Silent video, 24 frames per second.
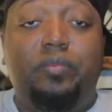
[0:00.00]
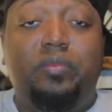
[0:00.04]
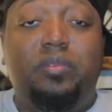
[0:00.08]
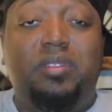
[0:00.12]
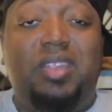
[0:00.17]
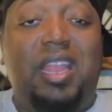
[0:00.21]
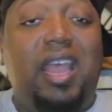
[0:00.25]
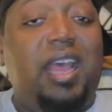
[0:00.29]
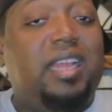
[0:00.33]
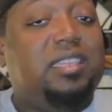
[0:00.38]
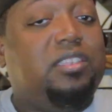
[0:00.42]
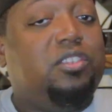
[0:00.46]

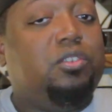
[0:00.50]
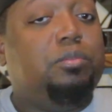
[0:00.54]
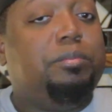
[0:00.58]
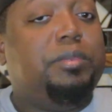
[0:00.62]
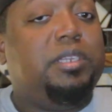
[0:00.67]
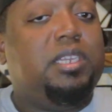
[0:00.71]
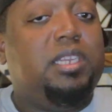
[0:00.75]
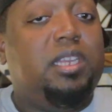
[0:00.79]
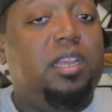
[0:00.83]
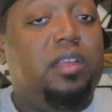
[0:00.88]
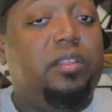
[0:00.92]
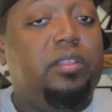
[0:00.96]
Not too
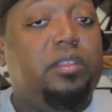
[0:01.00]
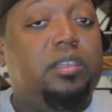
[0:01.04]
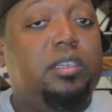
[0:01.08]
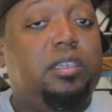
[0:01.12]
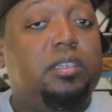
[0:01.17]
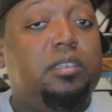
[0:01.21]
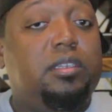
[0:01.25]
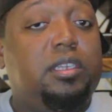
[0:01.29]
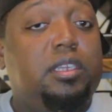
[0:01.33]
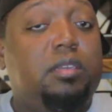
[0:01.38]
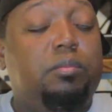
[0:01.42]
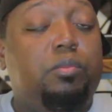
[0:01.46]
many
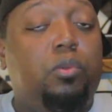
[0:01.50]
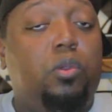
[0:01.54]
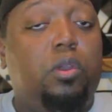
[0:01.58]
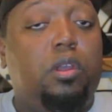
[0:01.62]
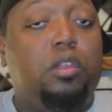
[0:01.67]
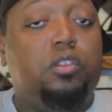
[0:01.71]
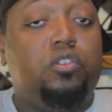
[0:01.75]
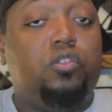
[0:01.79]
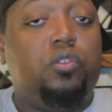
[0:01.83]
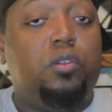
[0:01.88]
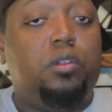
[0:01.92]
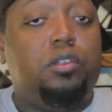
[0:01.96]
other
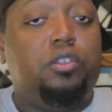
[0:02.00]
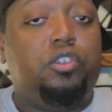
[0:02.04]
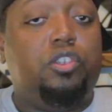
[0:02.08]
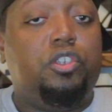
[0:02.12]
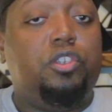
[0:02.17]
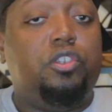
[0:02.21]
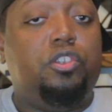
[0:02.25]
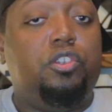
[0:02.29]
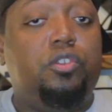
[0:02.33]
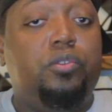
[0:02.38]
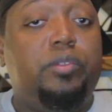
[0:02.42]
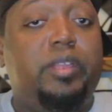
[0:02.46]
keyboard controllers
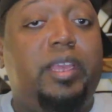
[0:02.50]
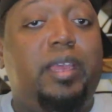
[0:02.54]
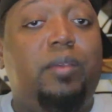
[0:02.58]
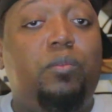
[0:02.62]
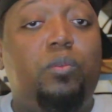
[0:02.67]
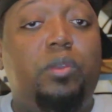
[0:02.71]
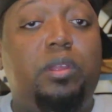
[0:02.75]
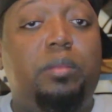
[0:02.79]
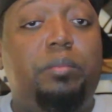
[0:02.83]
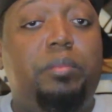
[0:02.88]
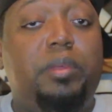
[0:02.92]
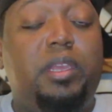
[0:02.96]
you could do
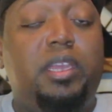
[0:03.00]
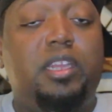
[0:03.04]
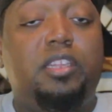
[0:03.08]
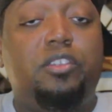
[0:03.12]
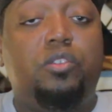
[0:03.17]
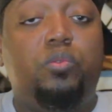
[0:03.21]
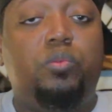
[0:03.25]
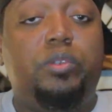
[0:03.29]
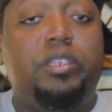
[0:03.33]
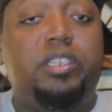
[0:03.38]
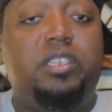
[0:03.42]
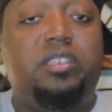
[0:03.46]
that with,
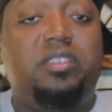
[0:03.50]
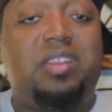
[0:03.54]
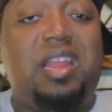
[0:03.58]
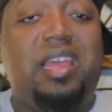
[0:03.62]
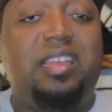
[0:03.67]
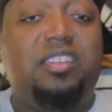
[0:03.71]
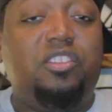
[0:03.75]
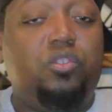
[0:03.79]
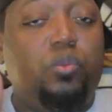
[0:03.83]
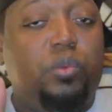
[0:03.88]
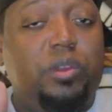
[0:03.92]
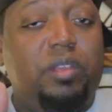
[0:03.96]
because when it's
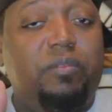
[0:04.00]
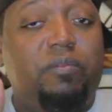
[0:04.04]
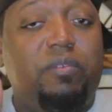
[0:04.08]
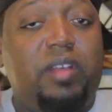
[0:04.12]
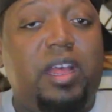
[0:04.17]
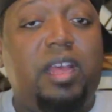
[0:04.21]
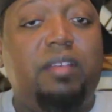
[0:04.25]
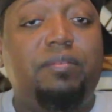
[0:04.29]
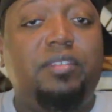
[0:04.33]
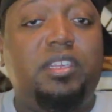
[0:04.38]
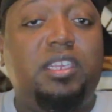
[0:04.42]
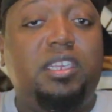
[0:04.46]
like
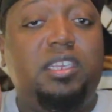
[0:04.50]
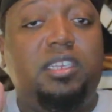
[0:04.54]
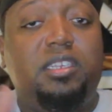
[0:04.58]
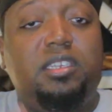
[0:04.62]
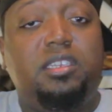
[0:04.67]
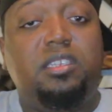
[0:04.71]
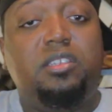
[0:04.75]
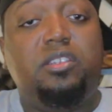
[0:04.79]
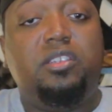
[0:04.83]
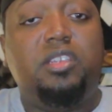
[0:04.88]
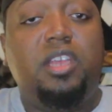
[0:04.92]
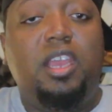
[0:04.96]
25
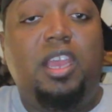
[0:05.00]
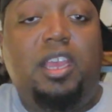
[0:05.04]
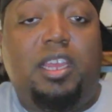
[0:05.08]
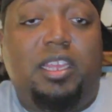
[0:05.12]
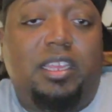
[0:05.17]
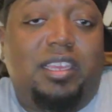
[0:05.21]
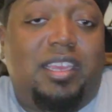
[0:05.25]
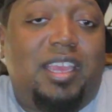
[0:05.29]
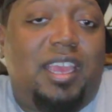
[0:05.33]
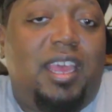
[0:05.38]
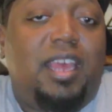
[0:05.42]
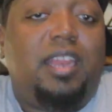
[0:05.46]
keys,
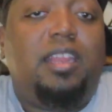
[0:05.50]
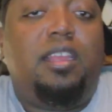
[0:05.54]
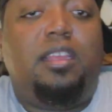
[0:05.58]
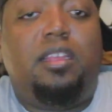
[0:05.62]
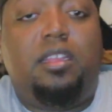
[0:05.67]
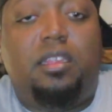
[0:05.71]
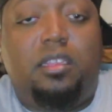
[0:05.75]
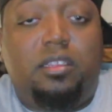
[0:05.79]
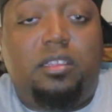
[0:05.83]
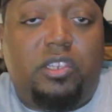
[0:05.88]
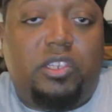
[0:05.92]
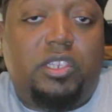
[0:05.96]
you're kind
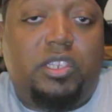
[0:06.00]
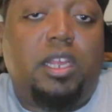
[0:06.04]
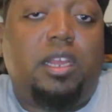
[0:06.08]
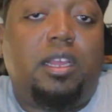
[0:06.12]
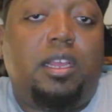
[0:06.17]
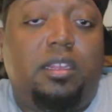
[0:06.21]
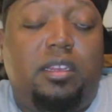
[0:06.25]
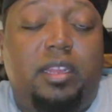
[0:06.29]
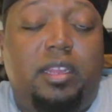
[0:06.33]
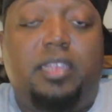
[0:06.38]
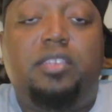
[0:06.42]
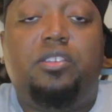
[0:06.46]
of
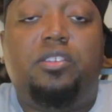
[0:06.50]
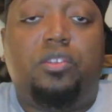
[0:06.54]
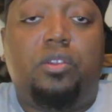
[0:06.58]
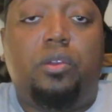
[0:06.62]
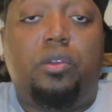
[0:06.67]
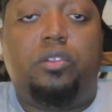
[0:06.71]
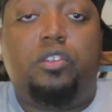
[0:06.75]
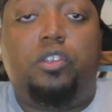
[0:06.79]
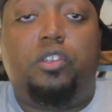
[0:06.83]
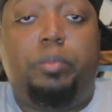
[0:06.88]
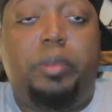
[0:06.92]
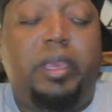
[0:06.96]
stuck in that
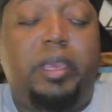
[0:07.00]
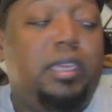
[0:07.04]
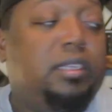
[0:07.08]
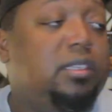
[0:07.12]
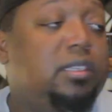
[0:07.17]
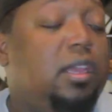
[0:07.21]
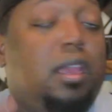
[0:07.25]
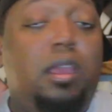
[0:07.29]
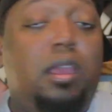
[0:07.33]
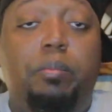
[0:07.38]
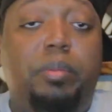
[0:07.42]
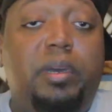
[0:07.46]
certain
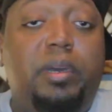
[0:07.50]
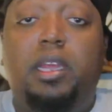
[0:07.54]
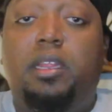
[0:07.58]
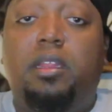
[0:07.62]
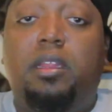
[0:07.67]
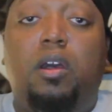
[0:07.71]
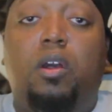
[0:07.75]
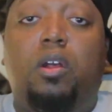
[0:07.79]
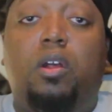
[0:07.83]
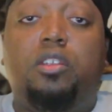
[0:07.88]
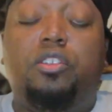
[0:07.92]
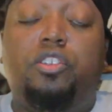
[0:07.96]
space.
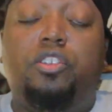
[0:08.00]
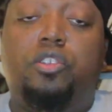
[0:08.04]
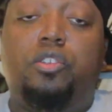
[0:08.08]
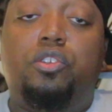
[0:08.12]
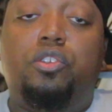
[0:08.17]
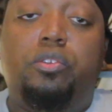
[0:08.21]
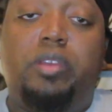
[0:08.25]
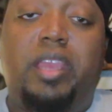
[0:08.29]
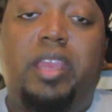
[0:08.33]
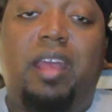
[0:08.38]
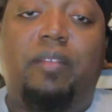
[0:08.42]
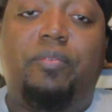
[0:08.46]
But also
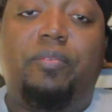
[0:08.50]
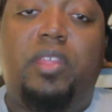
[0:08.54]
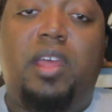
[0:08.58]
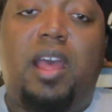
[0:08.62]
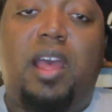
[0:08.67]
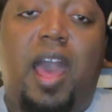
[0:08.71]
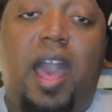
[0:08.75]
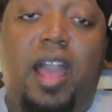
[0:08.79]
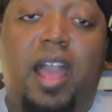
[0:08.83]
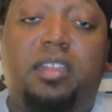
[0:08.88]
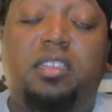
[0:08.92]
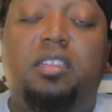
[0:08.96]
you got
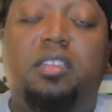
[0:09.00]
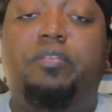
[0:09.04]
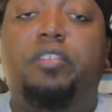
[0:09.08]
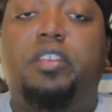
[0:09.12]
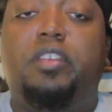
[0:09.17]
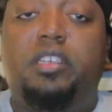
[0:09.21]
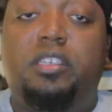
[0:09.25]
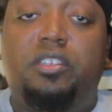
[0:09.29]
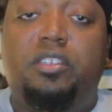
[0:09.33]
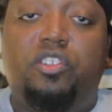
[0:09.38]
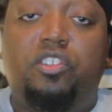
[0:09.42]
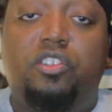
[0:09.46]
the octave
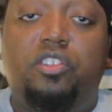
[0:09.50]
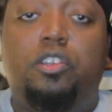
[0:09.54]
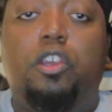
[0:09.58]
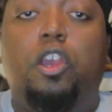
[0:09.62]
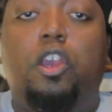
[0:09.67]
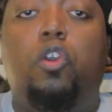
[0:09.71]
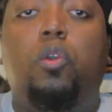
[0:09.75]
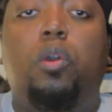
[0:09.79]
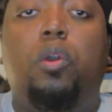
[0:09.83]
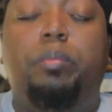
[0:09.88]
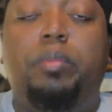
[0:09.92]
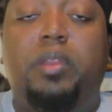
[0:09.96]
keys, so you
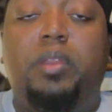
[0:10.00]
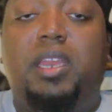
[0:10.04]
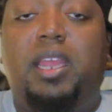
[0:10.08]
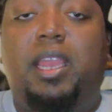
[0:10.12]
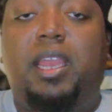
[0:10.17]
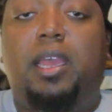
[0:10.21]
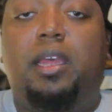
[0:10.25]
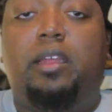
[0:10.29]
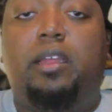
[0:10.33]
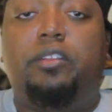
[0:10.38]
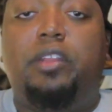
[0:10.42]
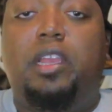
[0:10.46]
can go up and
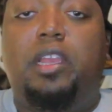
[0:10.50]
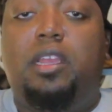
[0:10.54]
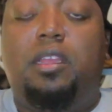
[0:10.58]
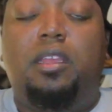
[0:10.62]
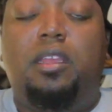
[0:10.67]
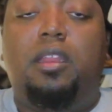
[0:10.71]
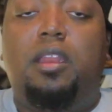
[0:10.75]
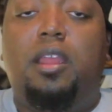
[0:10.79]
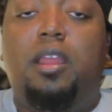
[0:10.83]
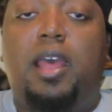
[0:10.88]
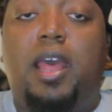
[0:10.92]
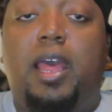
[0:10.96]
down
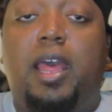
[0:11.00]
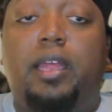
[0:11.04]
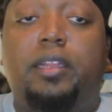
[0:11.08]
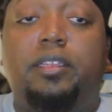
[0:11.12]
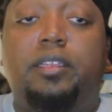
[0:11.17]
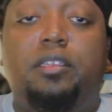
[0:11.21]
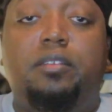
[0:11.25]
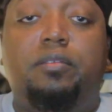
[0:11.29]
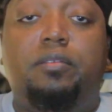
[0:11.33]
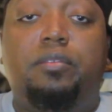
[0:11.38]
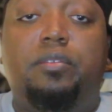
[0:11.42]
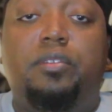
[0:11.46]
in the
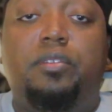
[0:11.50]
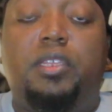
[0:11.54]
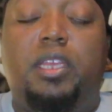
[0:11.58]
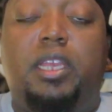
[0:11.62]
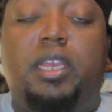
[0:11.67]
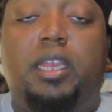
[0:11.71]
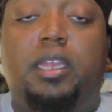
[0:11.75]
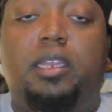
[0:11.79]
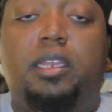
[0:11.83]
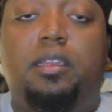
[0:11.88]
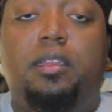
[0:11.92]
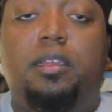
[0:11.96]
octaves,
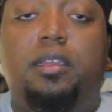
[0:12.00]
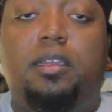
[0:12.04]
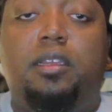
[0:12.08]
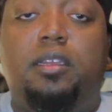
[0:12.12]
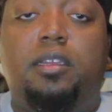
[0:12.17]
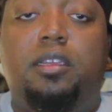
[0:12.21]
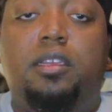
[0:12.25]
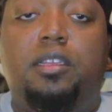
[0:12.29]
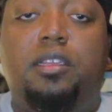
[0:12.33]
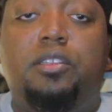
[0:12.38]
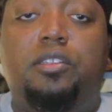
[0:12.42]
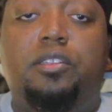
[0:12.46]
and
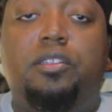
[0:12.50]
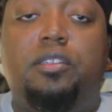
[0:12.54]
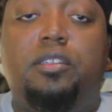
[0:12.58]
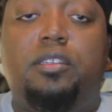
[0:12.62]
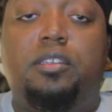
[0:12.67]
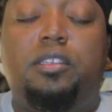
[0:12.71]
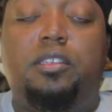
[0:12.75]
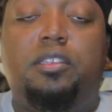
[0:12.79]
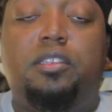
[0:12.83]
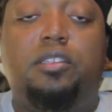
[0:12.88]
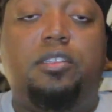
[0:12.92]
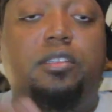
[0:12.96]

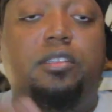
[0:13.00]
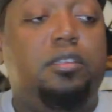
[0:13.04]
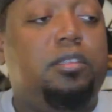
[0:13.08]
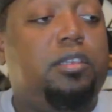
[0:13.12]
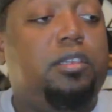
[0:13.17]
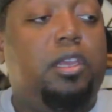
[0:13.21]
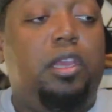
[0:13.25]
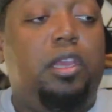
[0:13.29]
it's